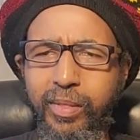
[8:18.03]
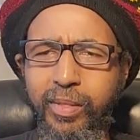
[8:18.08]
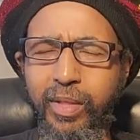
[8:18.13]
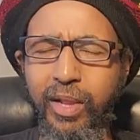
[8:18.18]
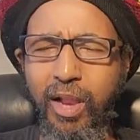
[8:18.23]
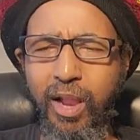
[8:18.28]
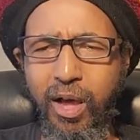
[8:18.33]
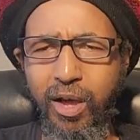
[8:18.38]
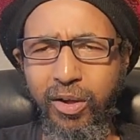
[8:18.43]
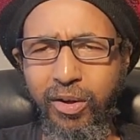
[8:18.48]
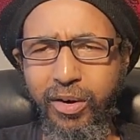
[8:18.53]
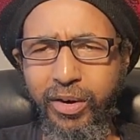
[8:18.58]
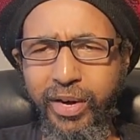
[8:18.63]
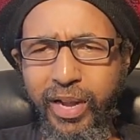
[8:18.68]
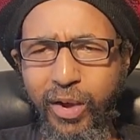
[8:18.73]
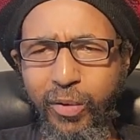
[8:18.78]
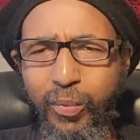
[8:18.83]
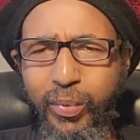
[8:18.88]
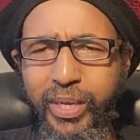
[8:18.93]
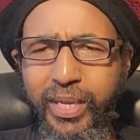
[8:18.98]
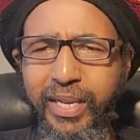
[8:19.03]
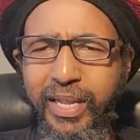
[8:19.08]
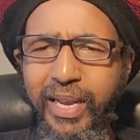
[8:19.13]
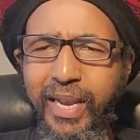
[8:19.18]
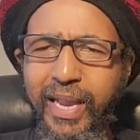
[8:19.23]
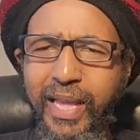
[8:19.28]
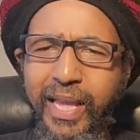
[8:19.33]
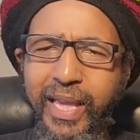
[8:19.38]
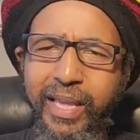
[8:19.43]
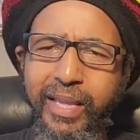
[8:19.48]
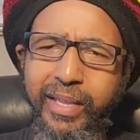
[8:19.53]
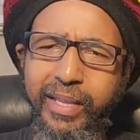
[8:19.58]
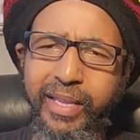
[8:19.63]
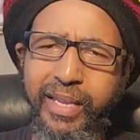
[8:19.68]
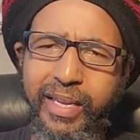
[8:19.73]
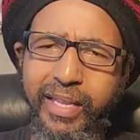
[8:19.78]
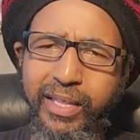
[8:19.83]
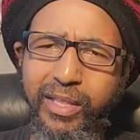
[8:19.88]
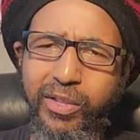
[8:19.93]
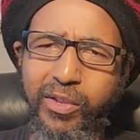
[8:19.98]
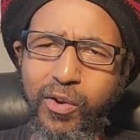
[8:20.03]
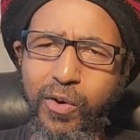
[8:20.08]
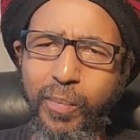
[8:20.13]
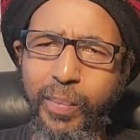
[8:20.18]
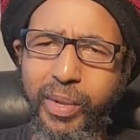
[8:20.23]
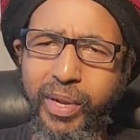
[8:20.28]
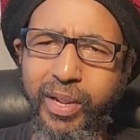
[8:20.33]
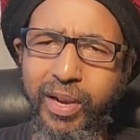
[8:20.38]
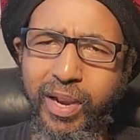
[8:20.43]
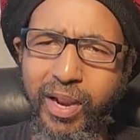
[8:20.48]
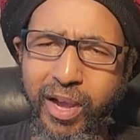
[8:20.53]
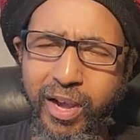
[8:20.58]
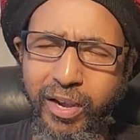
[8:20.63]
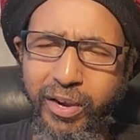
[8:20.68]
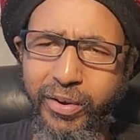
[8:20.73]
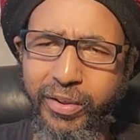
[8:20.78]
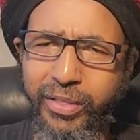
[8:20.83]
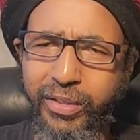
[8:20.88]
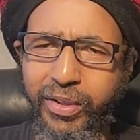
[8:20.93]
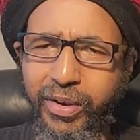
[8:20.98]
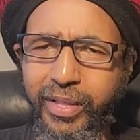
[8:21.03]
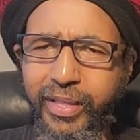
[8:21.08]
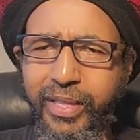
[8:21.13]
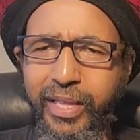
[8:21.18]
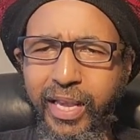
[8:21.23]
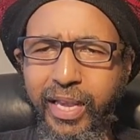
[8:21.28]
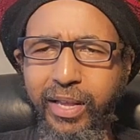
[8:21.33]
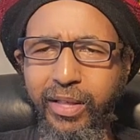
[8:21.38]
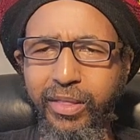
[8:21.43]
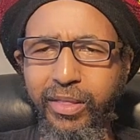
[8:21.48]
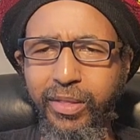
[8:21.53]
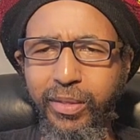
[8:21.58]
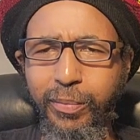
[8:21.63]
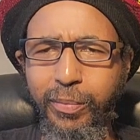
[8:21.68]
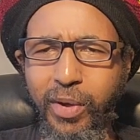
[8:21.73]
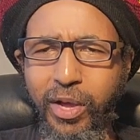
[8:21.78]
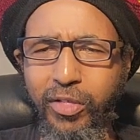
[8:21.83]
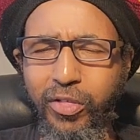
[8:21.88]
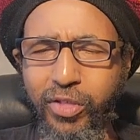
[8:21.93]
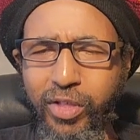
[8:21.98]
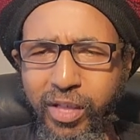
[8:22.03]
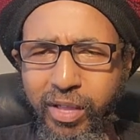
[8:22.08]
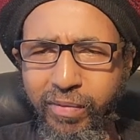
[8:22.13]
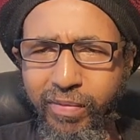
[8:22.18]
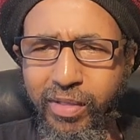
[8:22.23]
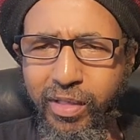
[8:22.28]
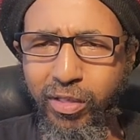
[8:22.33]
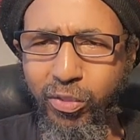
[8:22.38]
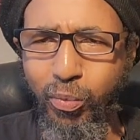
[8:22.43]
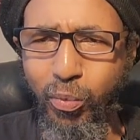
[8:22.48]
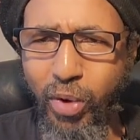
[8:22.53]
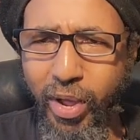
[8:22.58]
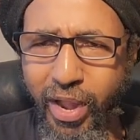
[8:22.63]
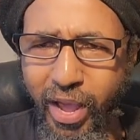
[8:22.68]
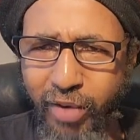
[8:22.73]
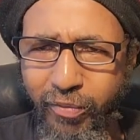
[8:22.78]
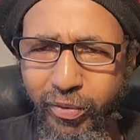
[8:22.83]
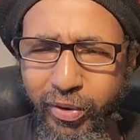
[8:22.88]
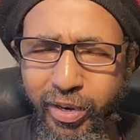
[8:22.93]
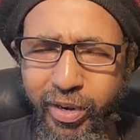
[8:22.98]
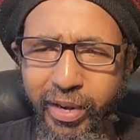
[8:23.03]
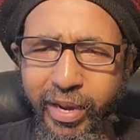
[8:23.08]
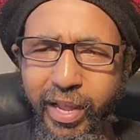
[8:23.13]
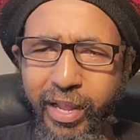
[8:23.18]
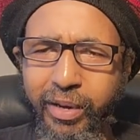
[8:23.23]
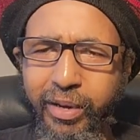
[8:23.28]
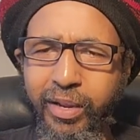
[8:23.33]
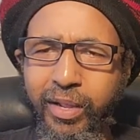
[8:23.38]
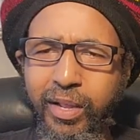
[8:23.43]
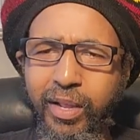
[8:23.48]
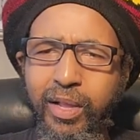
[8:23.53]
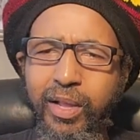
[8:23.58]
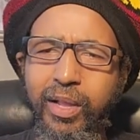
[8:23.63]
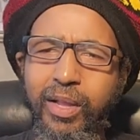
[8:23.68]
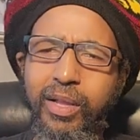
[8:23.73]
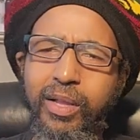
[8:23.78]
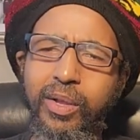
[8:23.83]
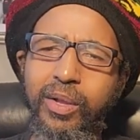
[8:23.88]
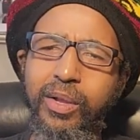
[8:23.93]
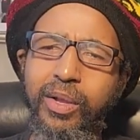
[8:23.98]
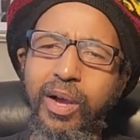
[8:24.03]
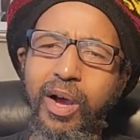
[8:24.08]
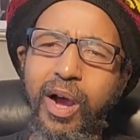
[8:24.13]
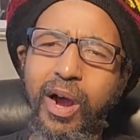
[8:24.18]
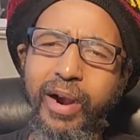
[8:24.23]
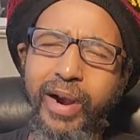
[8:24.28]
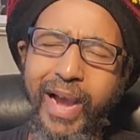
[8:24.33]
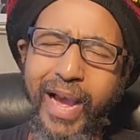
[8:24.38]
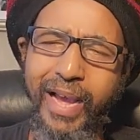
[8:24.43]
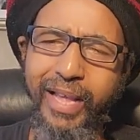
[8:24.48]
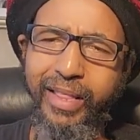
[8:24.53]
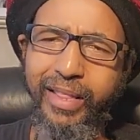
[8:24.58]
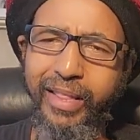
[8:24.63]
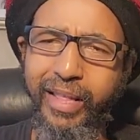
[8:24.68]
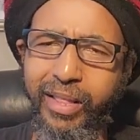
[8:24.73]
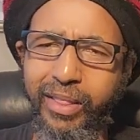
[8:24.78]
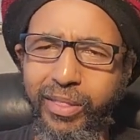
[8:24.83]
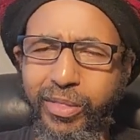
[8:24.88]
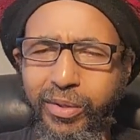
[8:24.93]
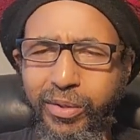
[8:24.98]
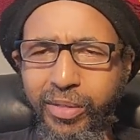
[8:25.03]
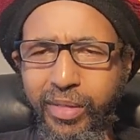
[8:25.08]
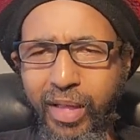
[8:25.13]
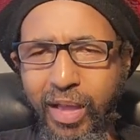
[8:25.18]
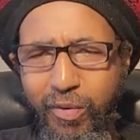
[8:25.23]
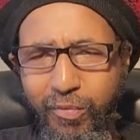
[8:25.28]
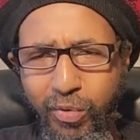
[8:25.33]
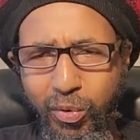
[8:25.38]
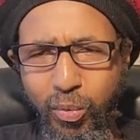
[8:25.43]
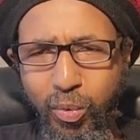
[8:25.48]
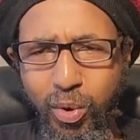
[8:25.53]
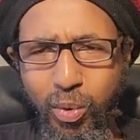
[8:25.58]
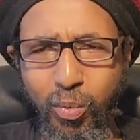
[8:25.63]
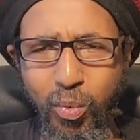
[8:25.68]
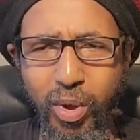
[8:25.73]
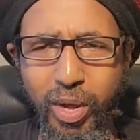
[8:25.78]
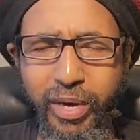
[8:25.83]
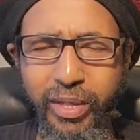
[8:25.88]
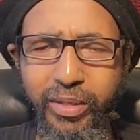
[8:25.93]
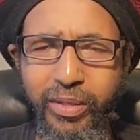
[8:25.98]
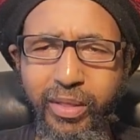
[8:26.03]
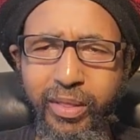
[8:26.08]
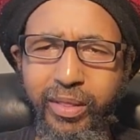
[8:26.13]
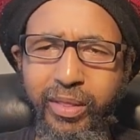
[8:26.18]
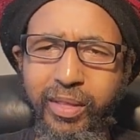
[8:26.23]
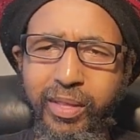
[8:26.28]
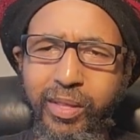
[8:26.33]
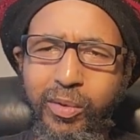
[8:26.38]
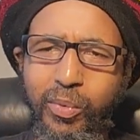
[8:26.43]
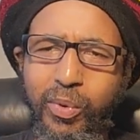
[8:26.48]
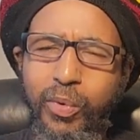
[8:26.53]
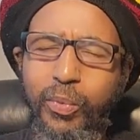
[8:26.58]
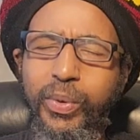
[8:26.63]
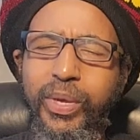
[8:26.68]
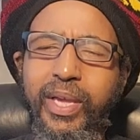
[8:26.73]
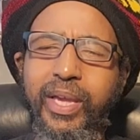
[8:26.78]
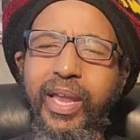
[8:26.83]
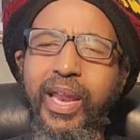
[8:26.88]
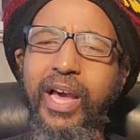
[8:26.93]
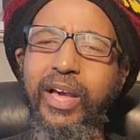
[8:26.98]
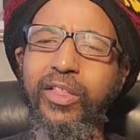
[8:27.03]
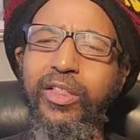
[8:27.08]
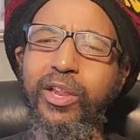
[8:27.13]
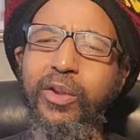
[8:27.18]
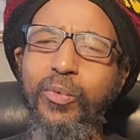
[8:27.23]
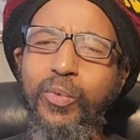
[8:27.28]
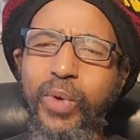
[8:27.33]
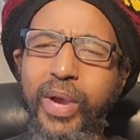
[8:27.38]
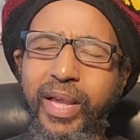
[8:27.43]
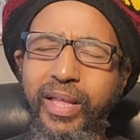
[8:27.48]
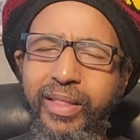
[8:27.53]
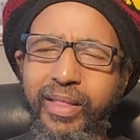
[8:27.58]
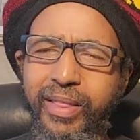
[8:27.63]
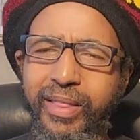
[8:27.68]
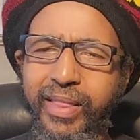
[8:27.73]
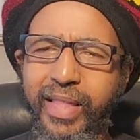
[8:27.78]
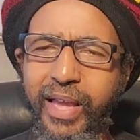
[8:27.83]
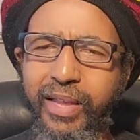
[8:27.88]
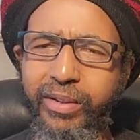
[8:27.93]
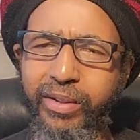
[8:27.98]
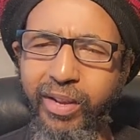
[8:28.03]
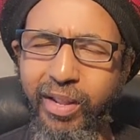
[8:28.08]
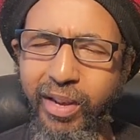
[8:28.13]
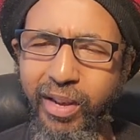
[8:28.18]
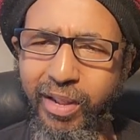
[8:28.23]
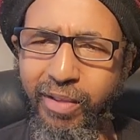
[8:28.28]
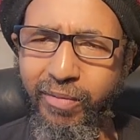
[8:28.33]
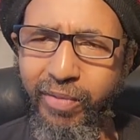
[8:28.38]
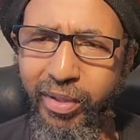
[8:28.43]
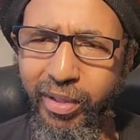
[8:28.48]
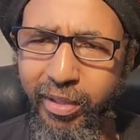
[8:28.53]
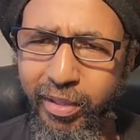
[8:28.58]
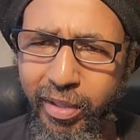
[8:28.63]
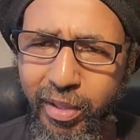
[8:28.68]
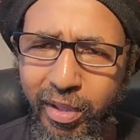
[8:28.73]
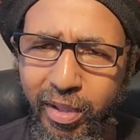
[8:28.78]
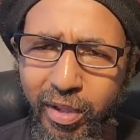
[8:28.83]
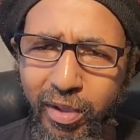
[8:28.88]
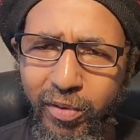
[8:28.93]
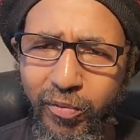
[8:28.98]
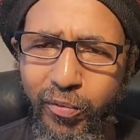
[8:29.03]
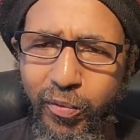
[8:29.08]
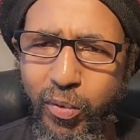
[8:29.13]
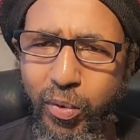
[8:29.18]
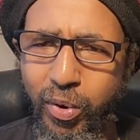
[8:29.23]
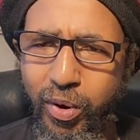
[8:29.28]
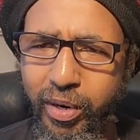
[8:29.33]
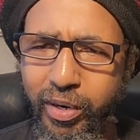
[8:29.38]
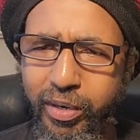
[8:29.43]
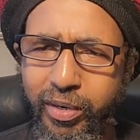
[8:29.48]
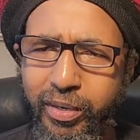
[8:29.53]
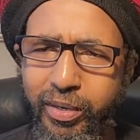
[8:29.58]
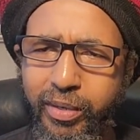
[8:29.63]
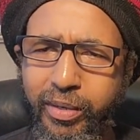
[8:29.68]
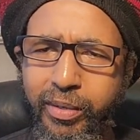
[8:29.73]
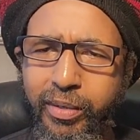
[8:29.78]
The longer that we delay in Ethiopia, the longer it's going to take us to achieve this one Africa that our ancestors, everyone wanted to see, where we can actually raise the standard of living for